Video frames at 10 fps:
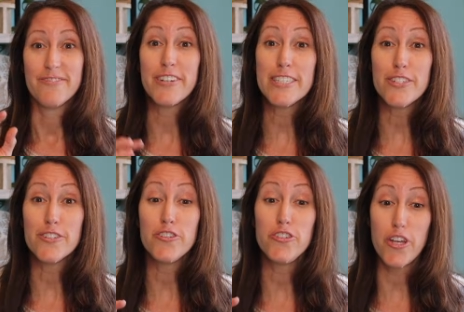
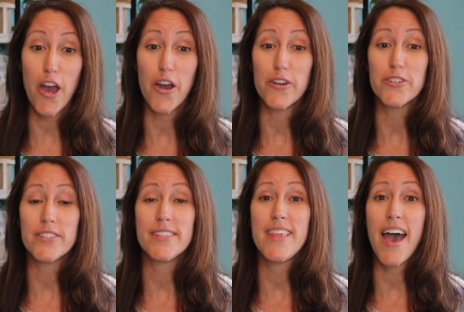Research
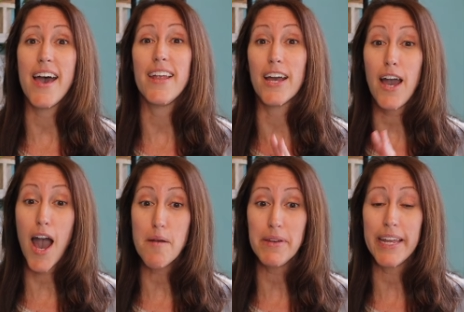shows that a
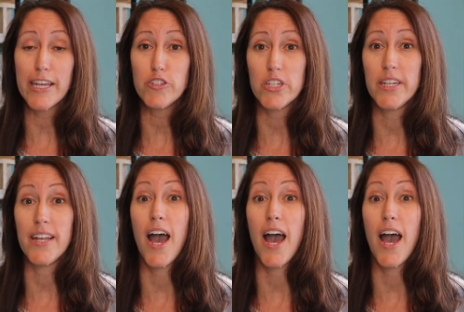combination